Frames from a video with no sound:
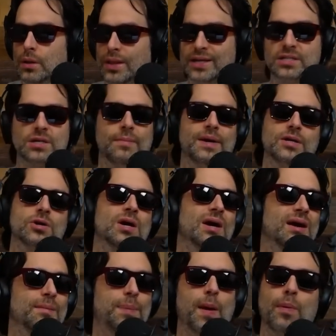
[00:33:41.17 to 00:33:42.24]
Like some
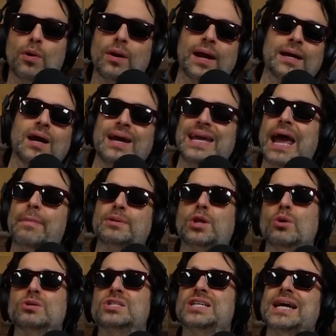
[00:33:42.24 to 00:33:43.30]
people are like, yeah, but
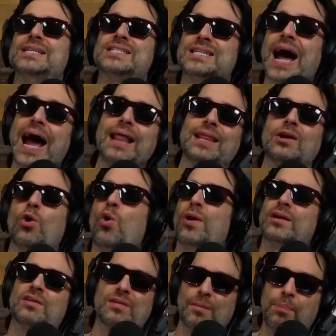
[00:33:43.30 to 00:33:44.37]
don't stay silent or
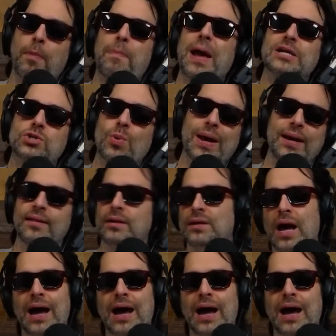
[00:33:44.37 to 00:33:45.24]
it's perpetuating that.